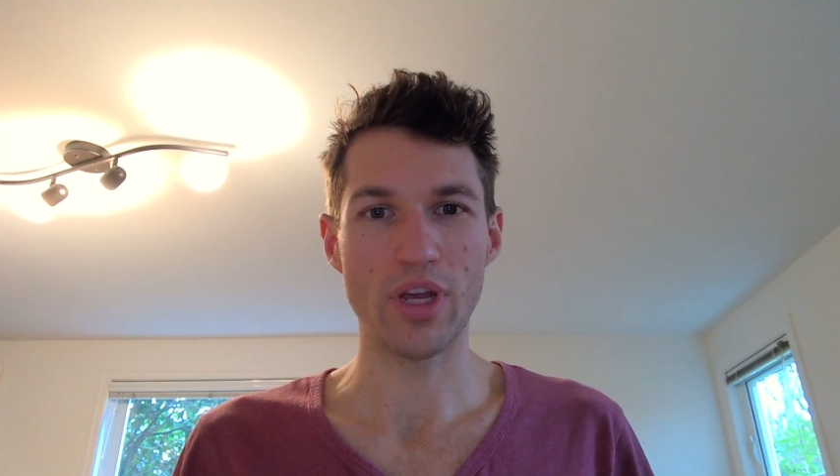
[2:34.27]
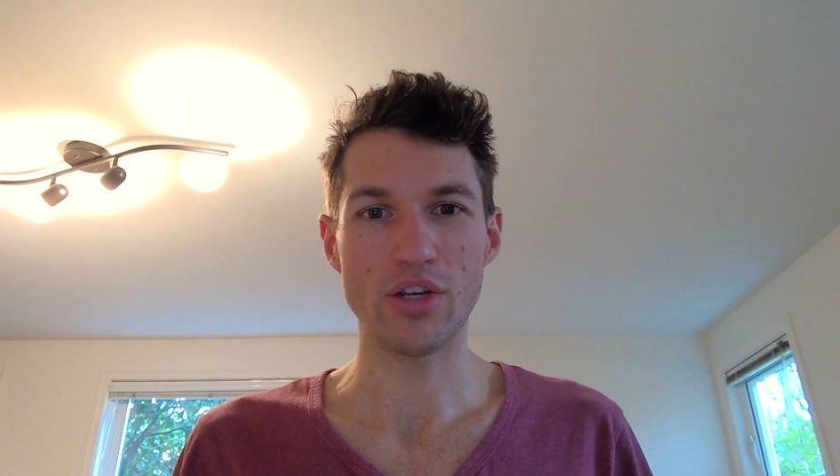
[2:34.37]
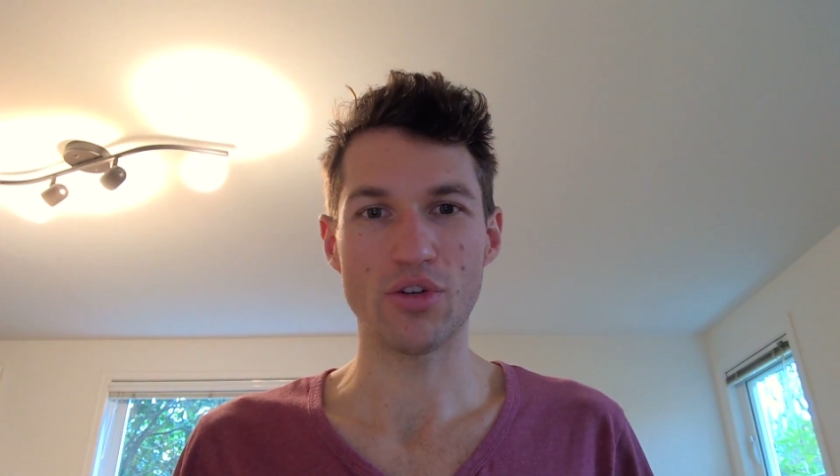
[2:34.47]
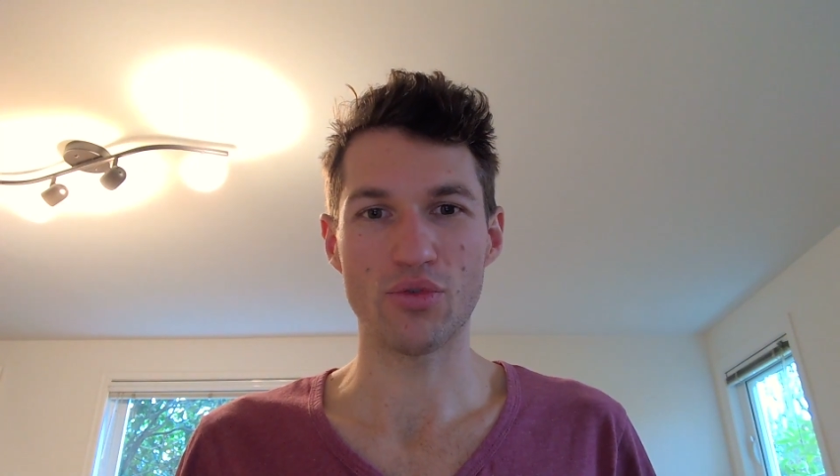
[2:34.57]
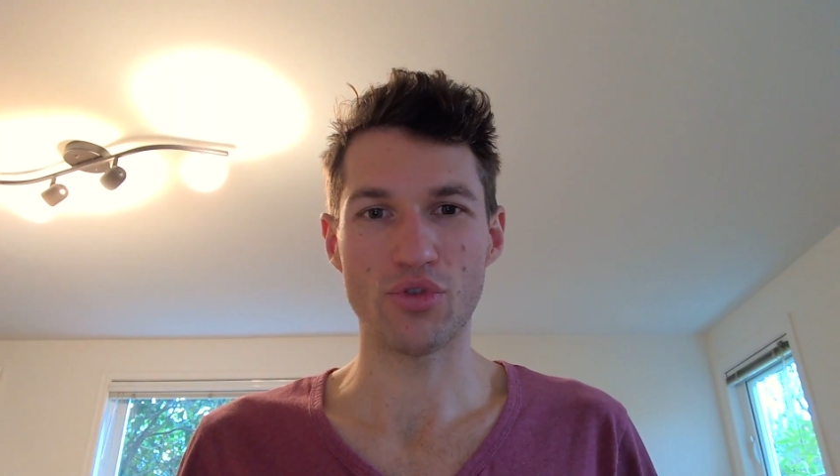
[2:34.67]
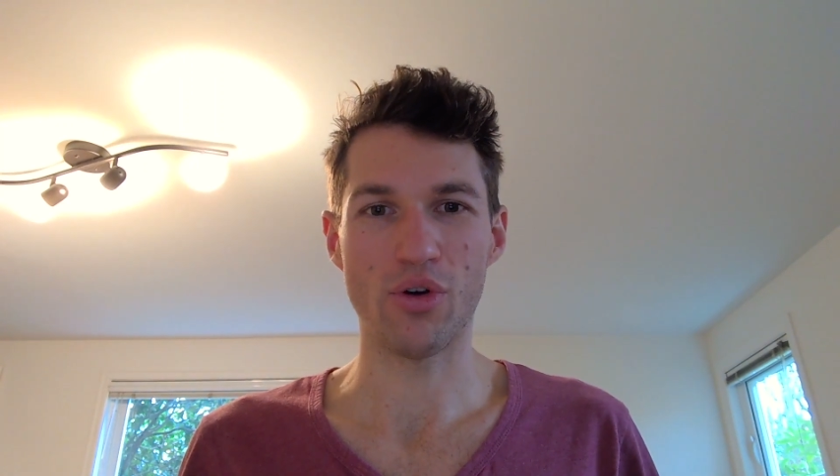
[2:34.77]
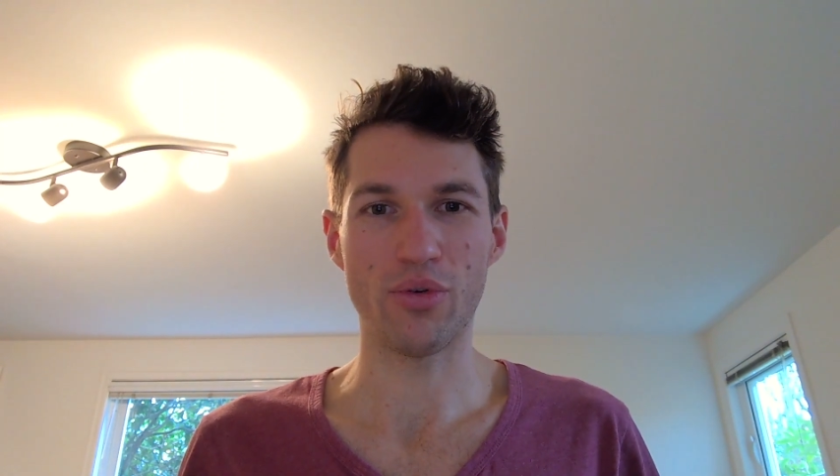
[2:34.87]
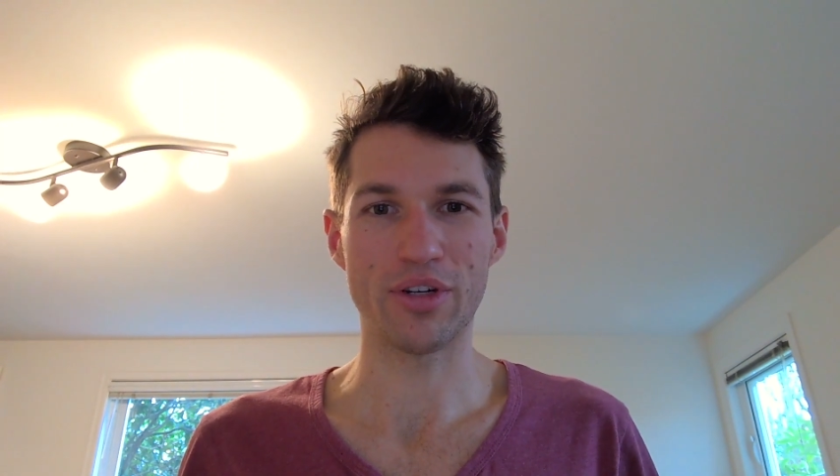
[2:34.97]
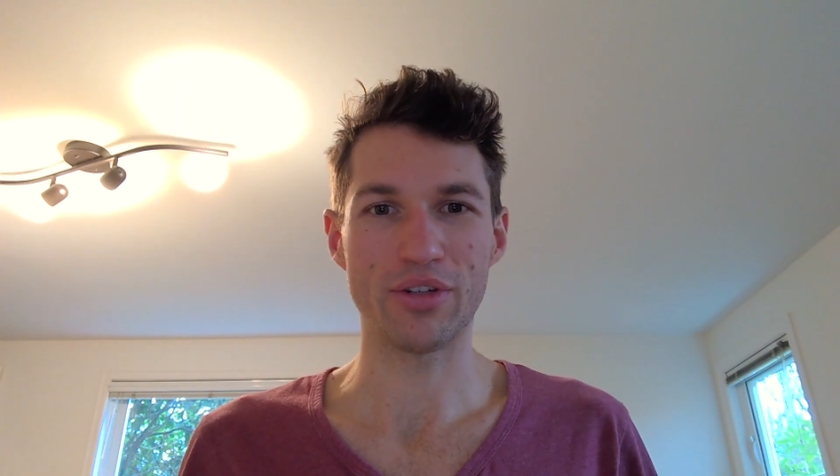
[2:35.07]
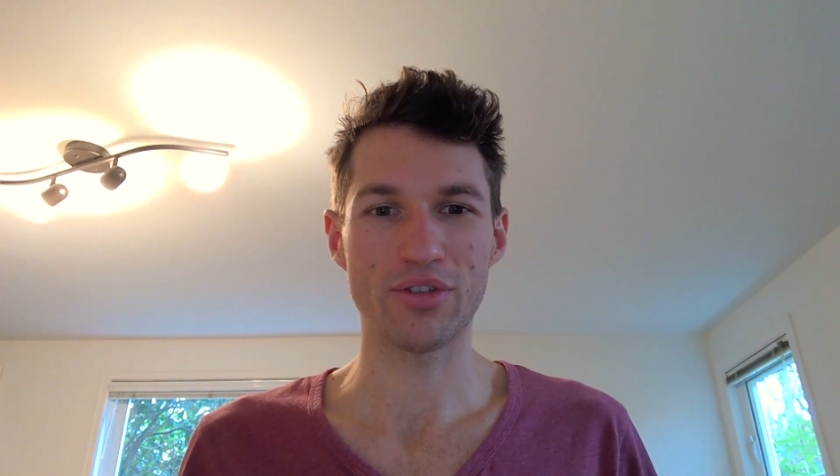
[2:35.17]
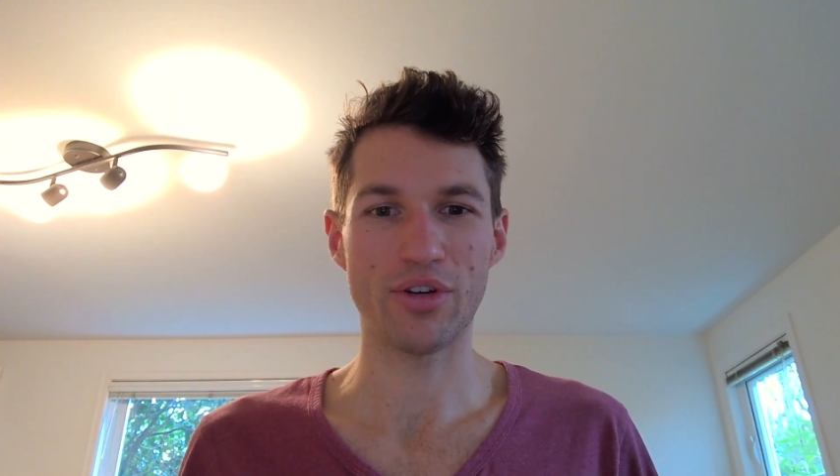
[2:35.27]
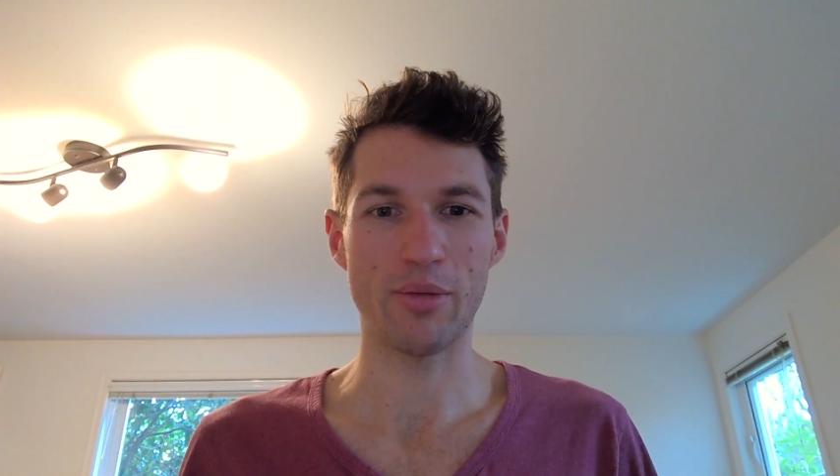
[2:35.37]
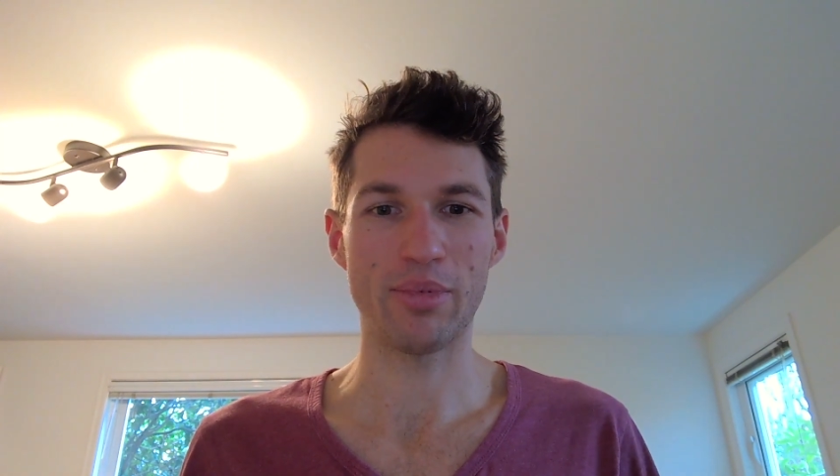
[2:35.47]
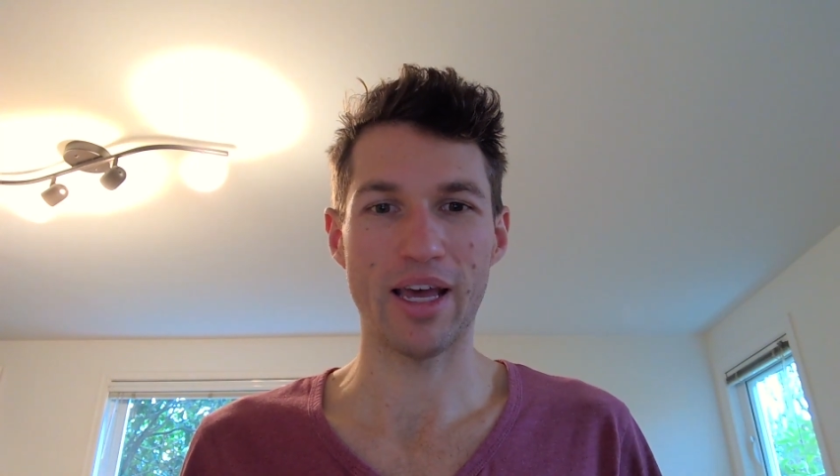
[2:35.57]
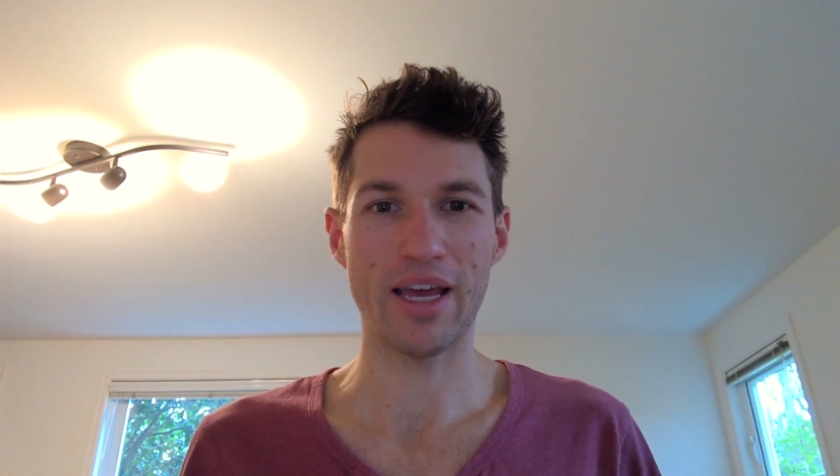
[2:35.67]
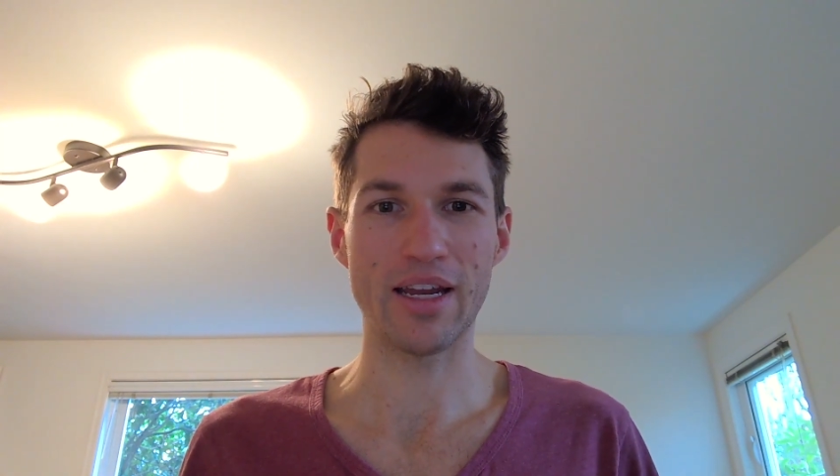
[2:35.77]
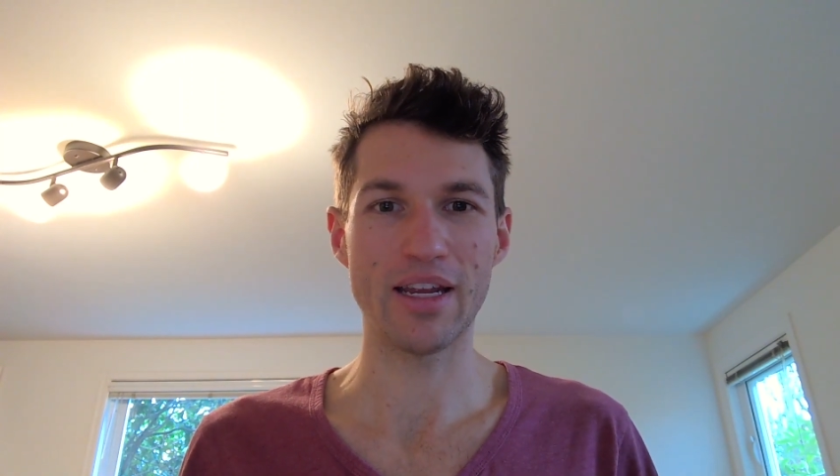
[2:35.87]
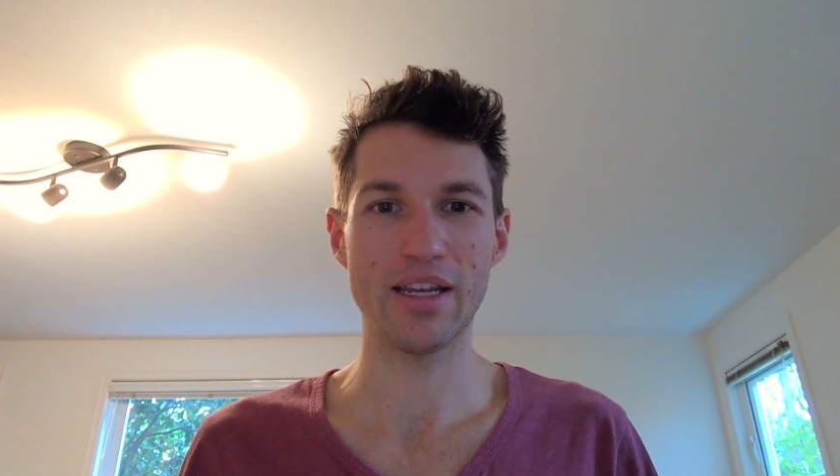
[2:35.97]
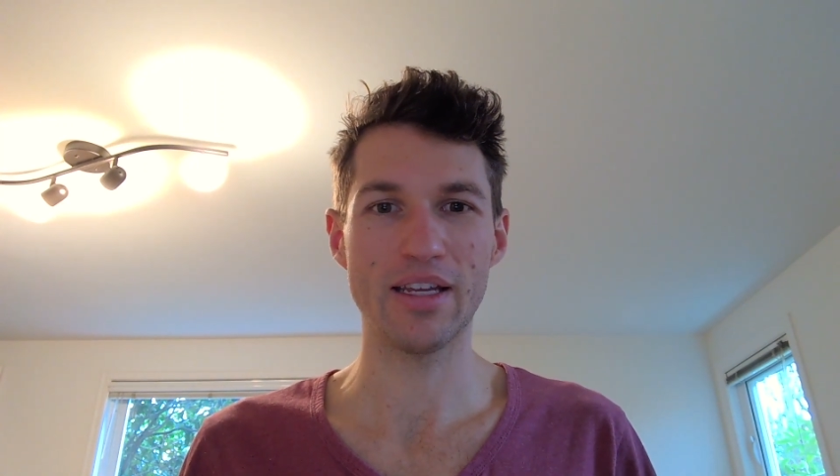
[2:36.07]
each control and try to plan